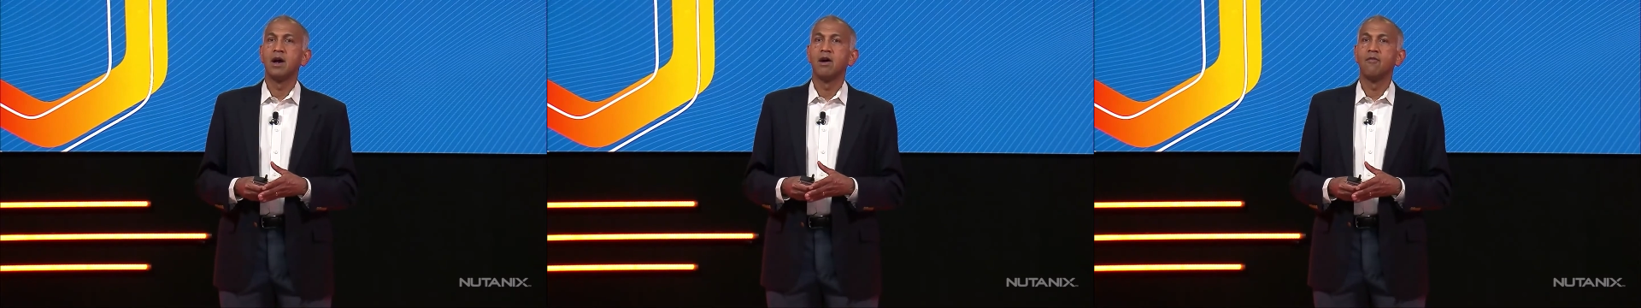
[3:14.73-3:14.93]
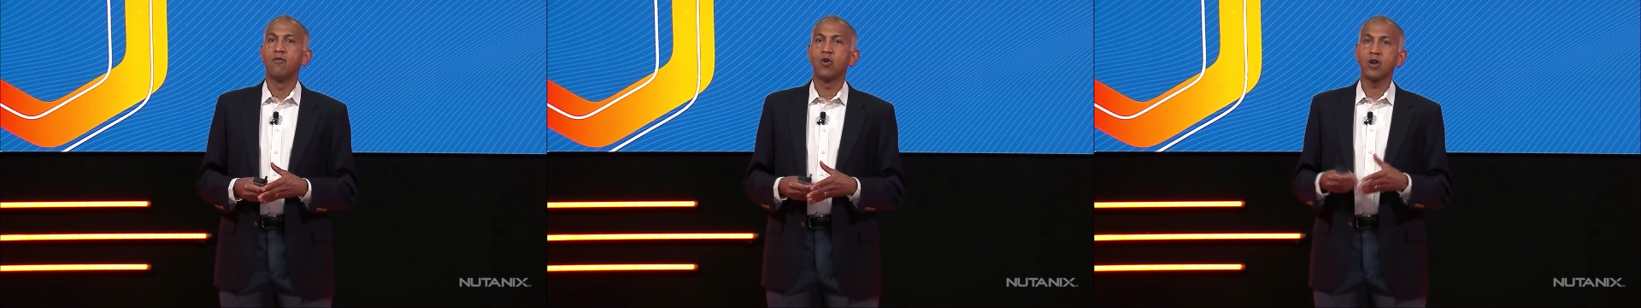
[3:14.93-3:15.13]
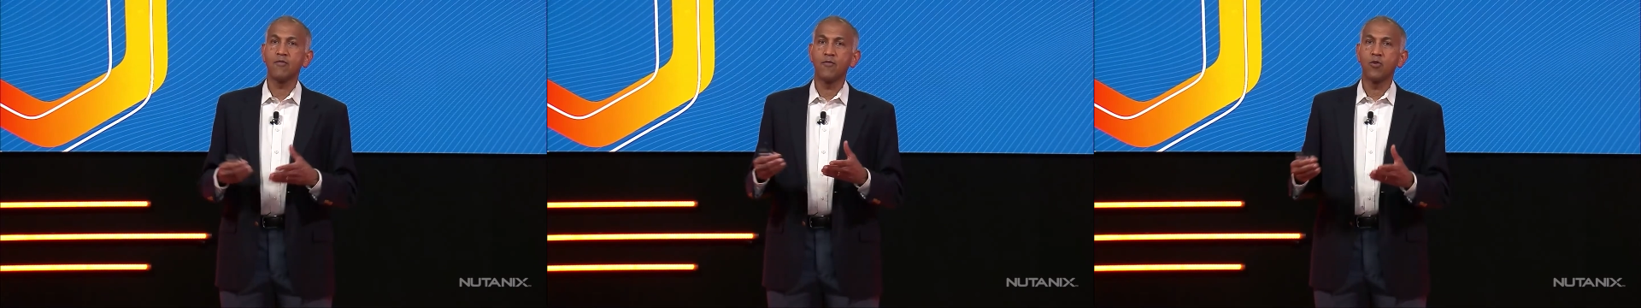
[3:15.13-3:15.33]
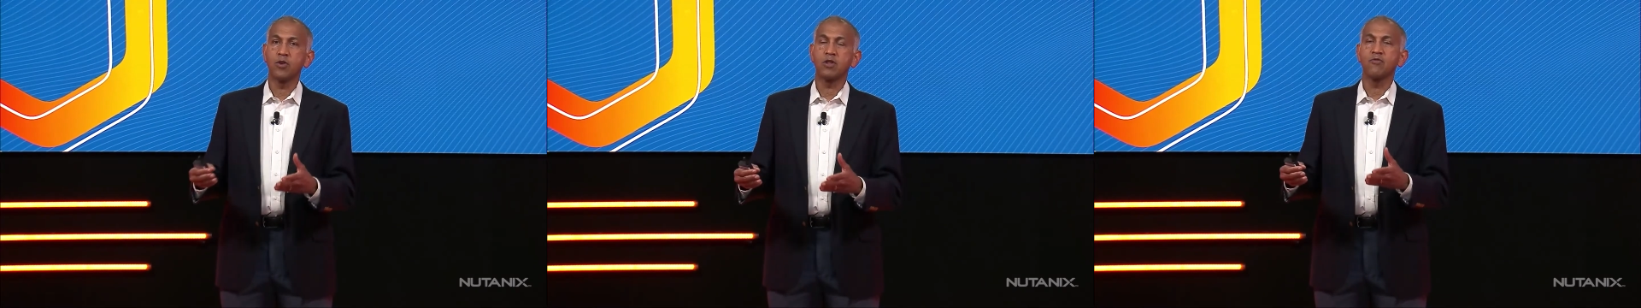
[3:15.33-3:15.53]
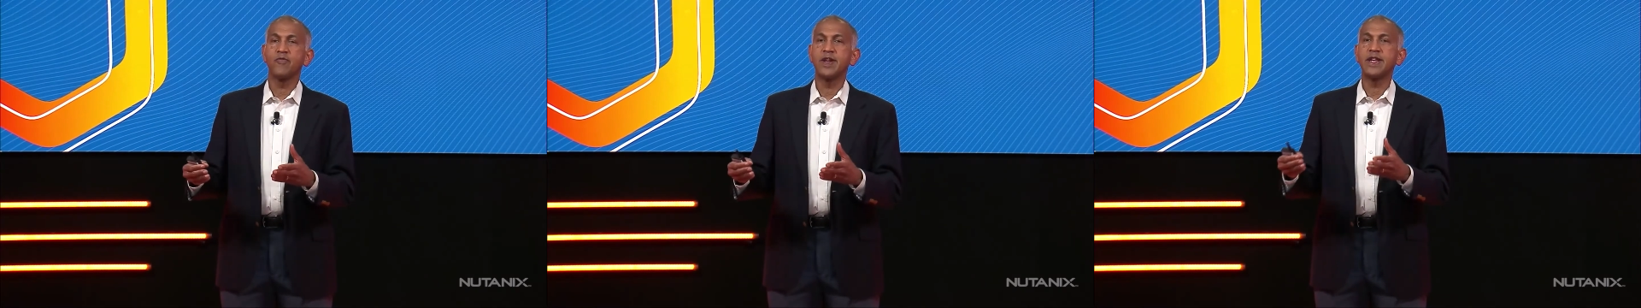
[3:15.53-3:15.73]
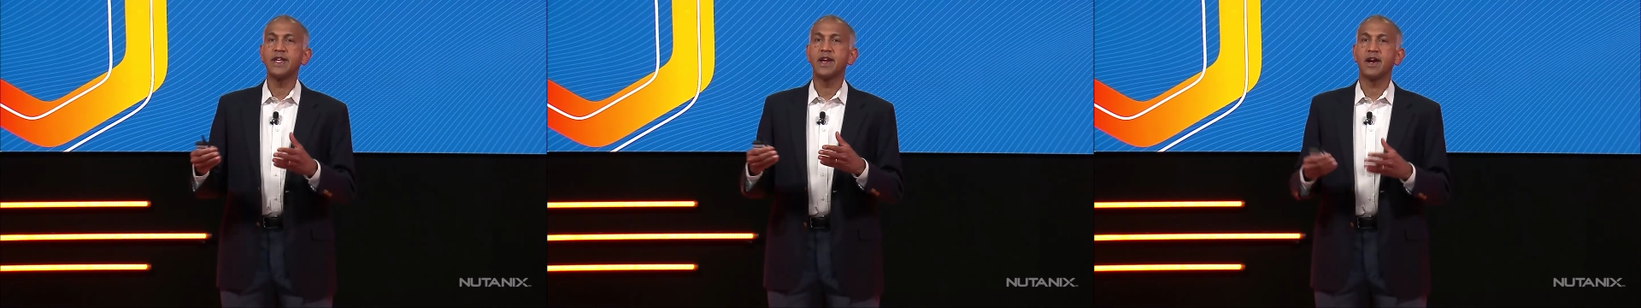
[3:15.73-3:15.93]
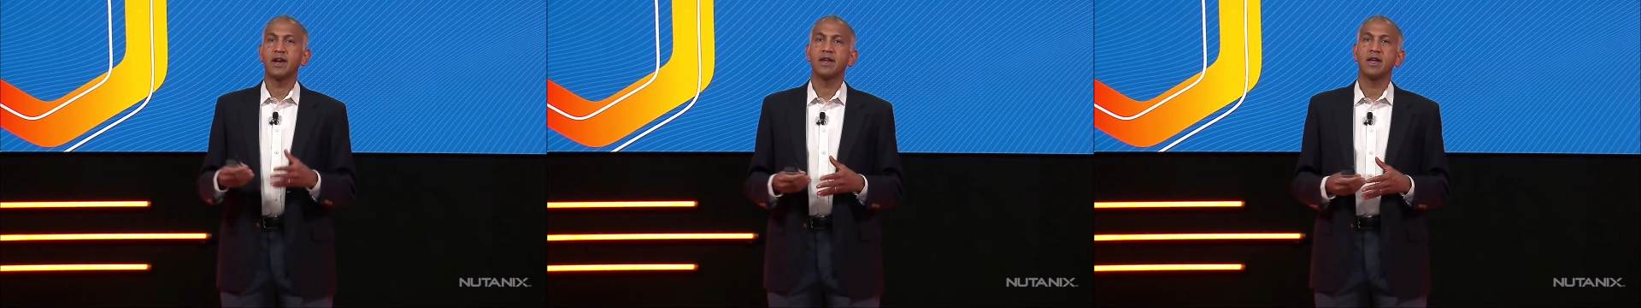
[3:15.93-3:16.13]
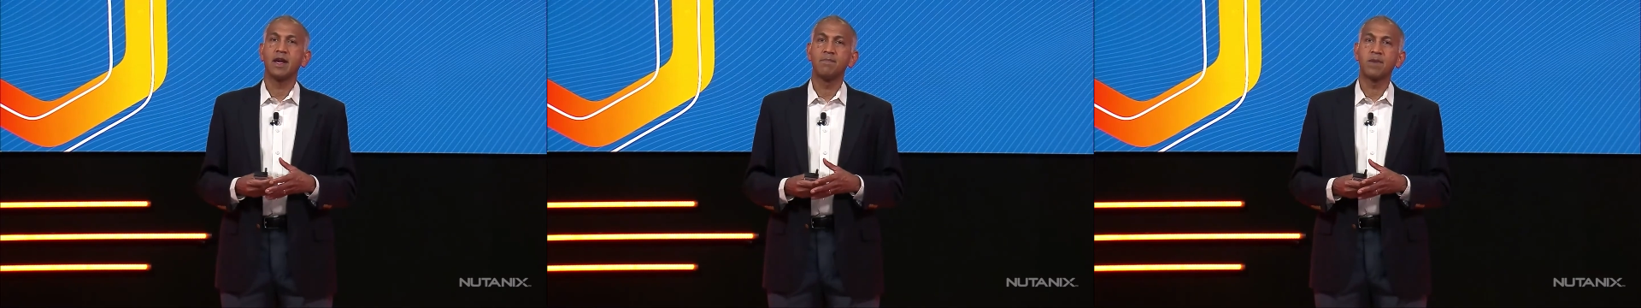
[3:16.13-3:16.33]
Vodafone's
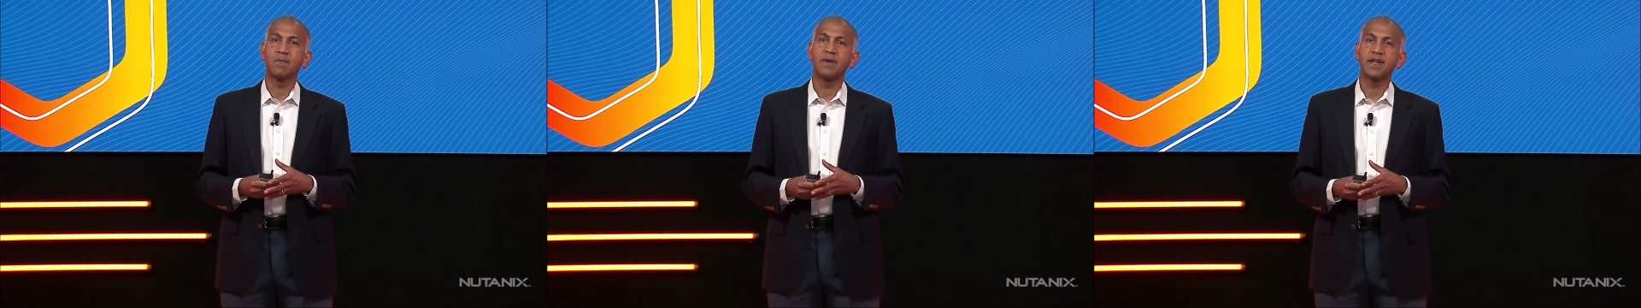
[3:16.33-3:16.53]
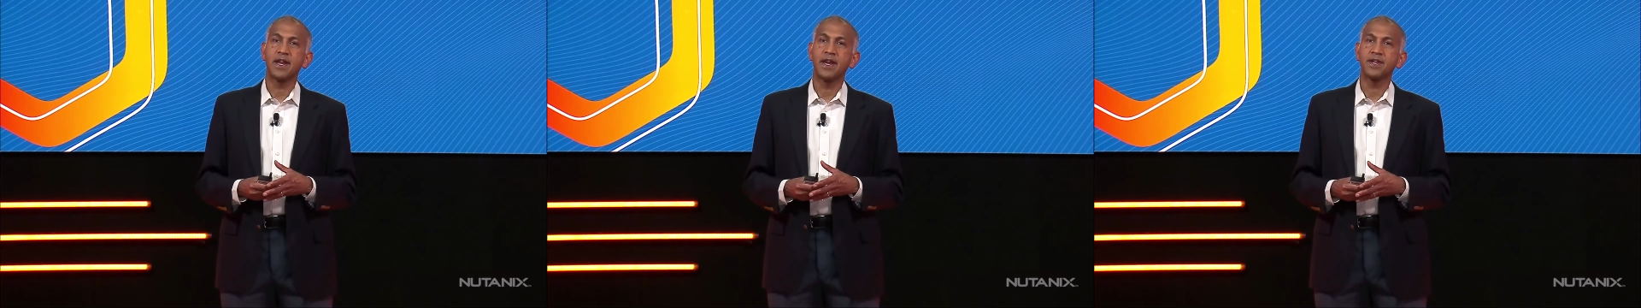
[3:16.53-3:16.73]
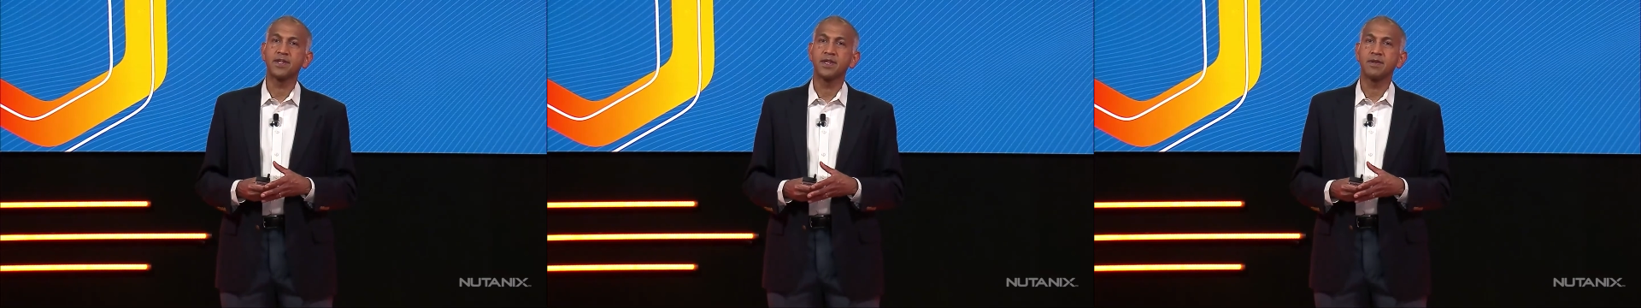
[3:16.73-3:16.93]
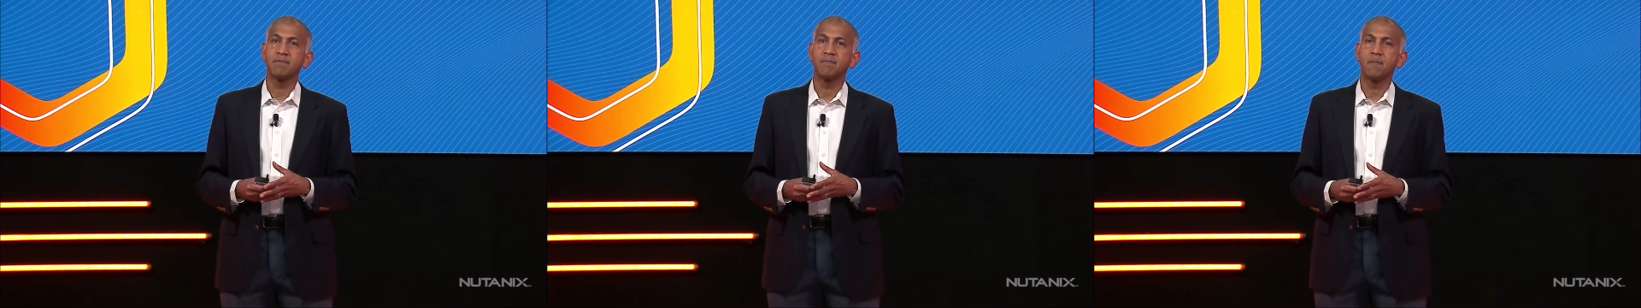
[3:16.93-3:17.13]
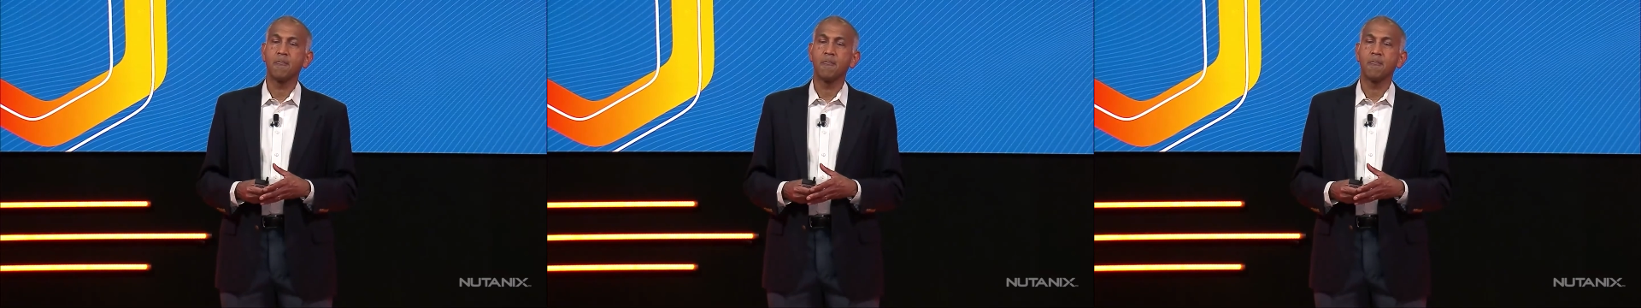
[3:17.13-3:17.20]
VDI implementation,